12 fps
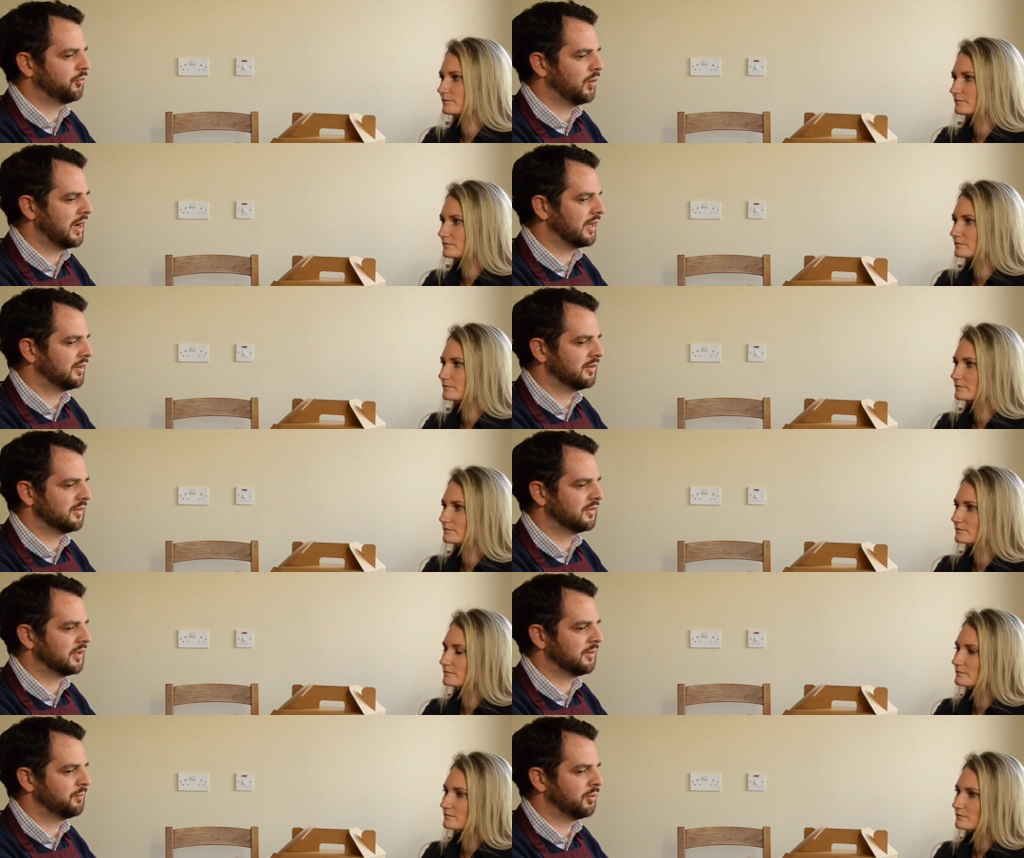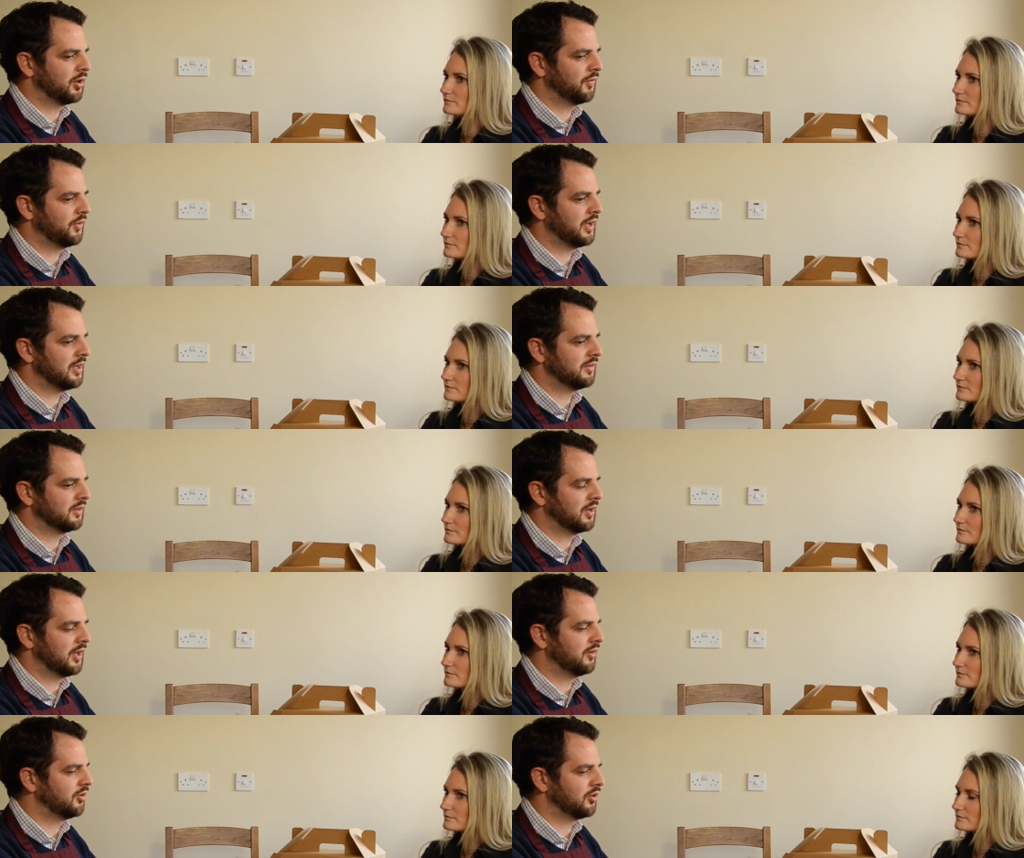Speaker 1: of weddings and birthdays
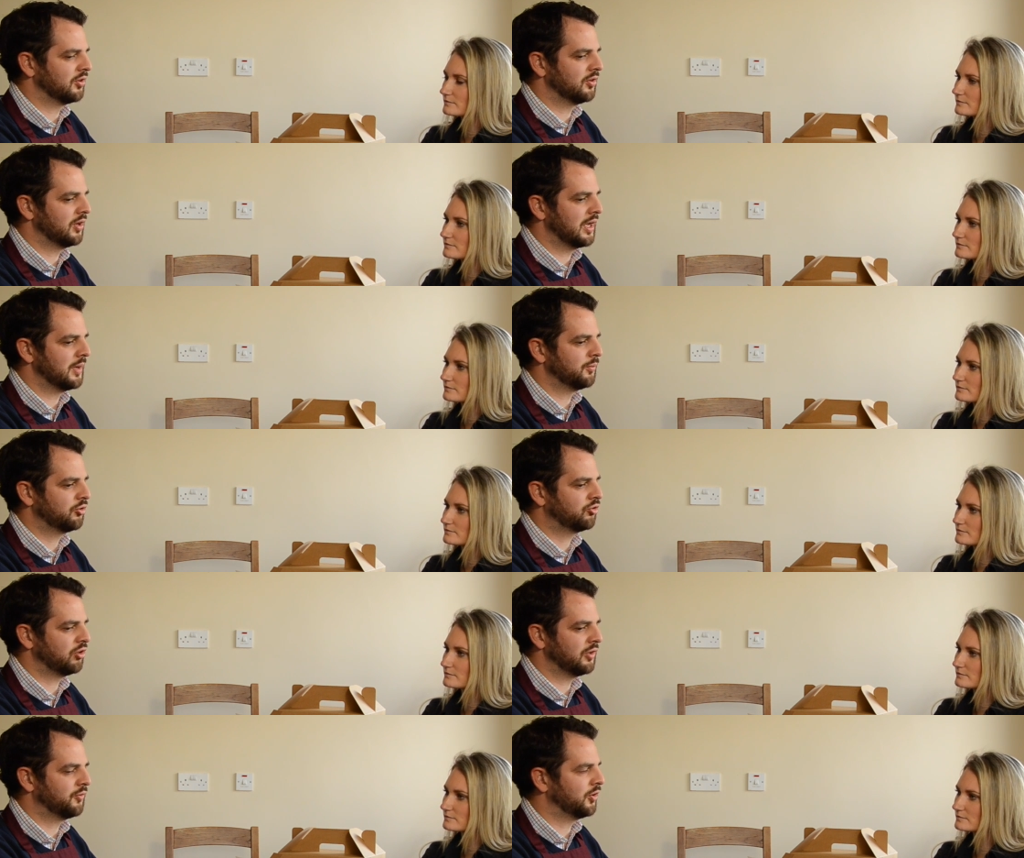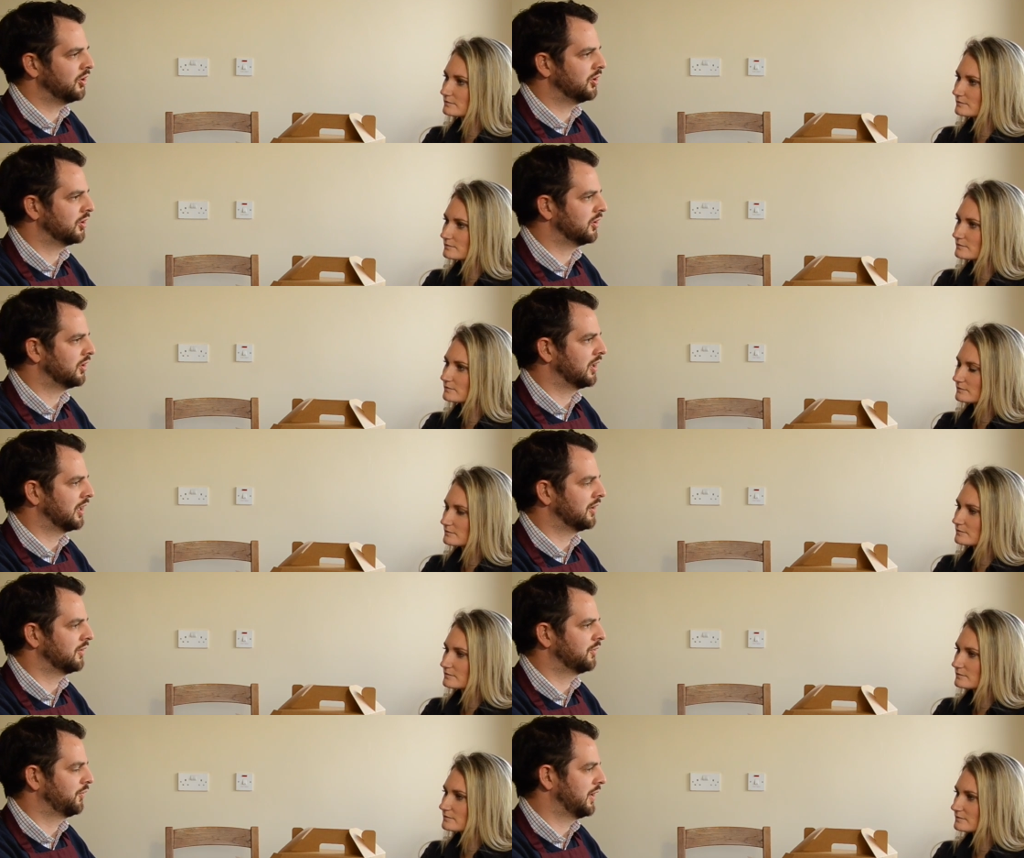and, and doing um, street food and,
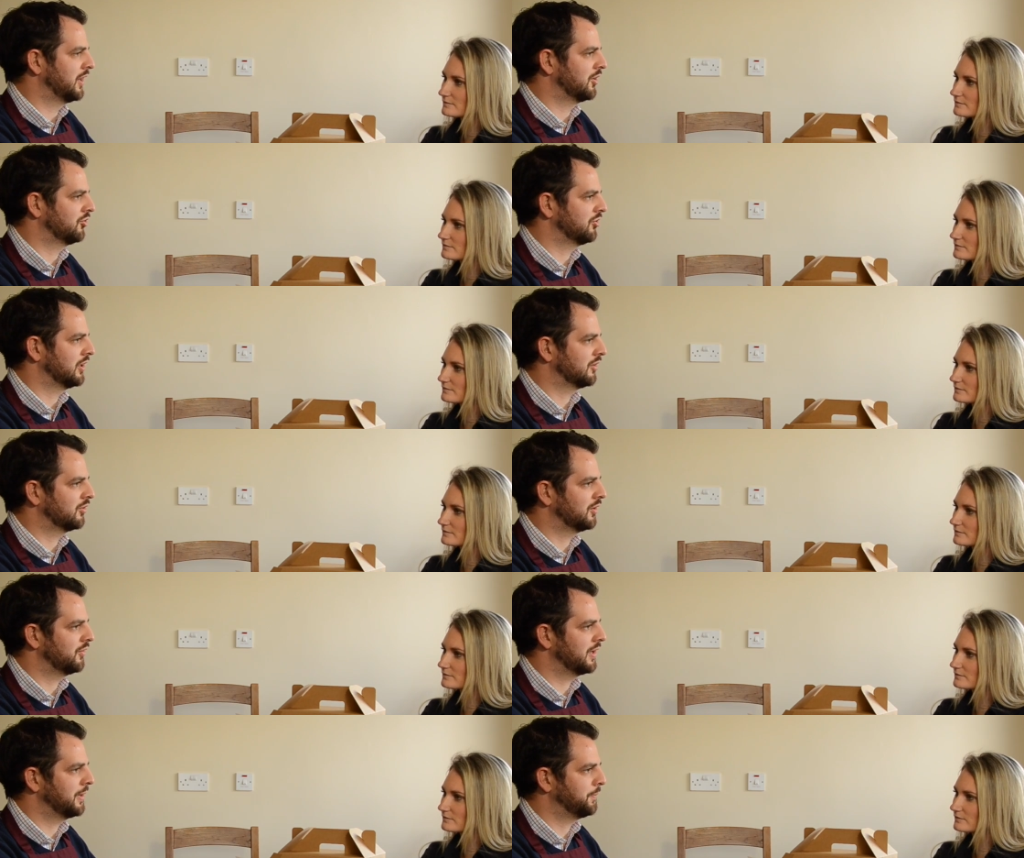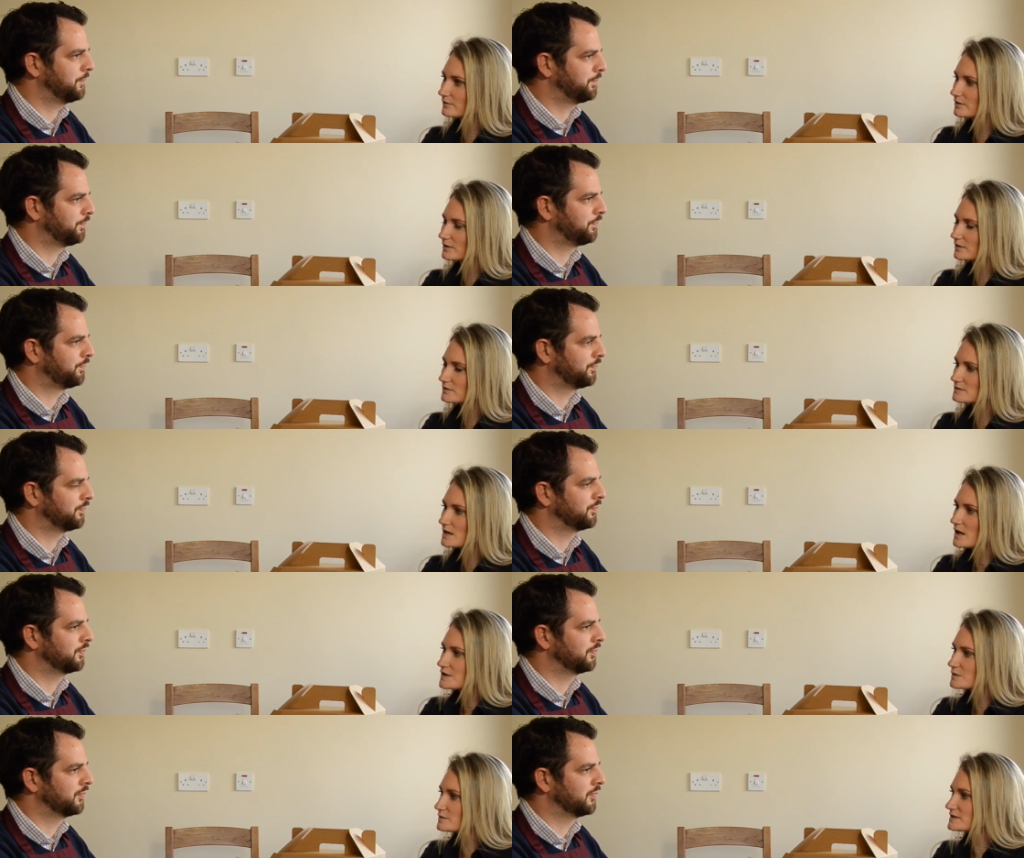and fairs and that sort of thing. good.
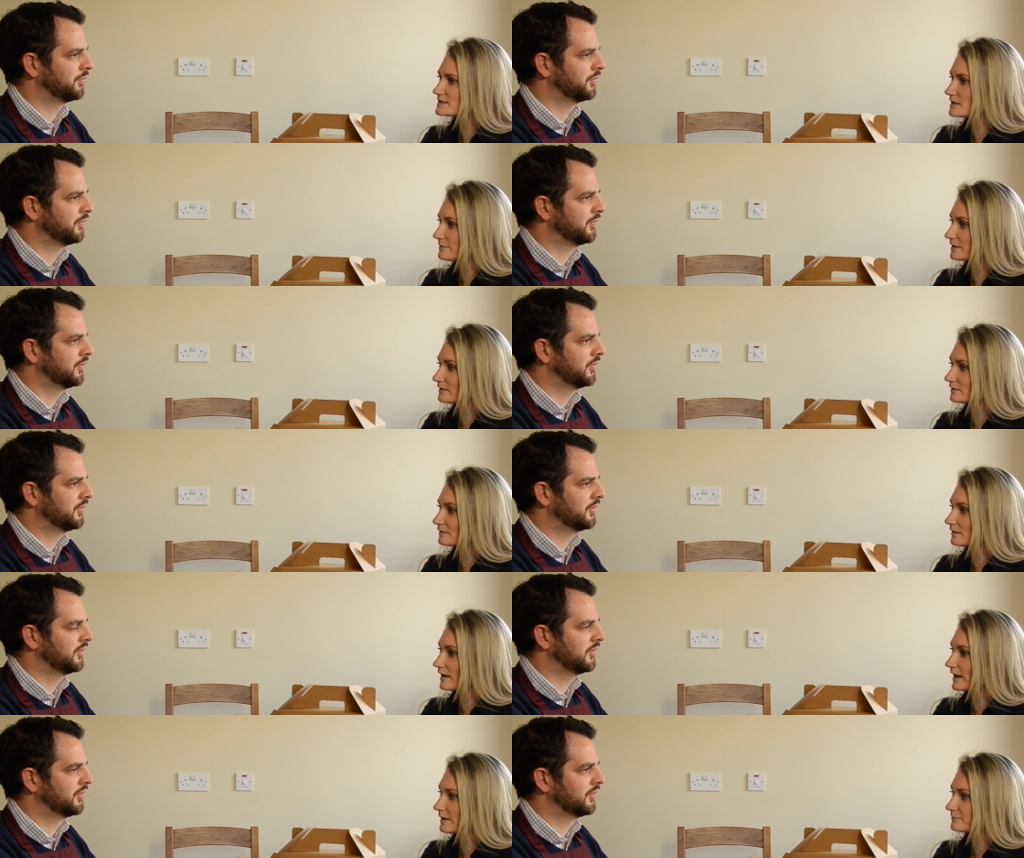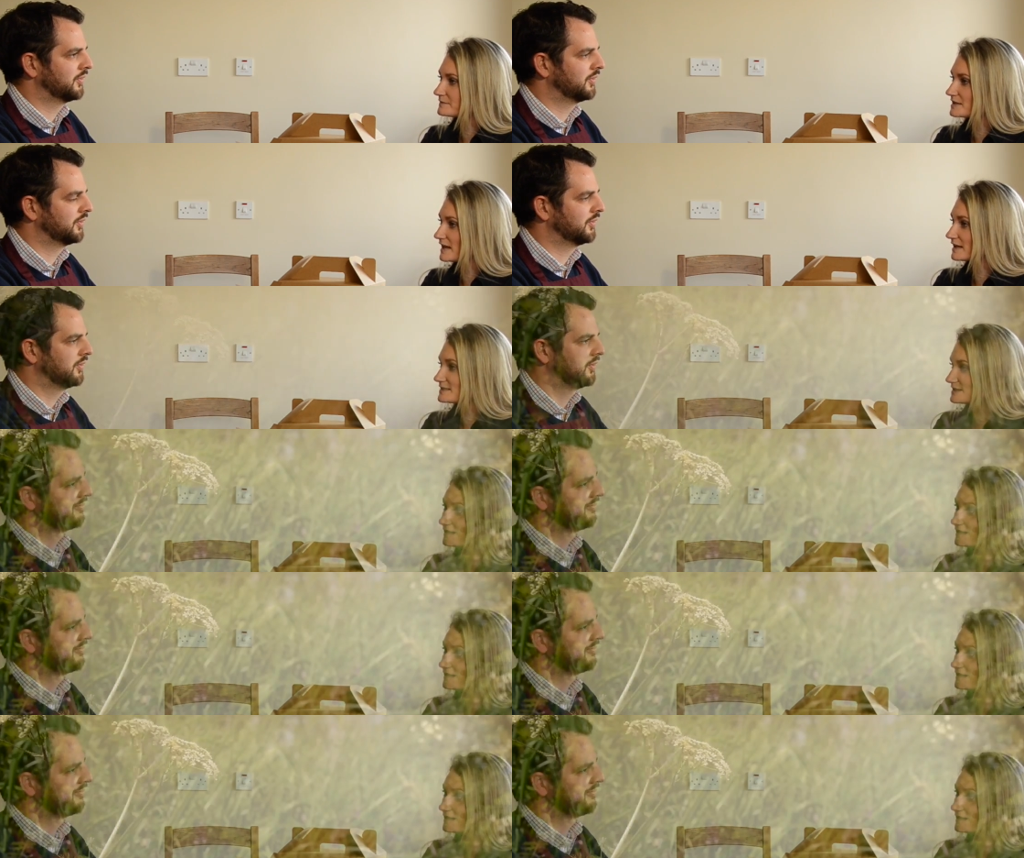
Speaker 2: So what's a typical um, day as a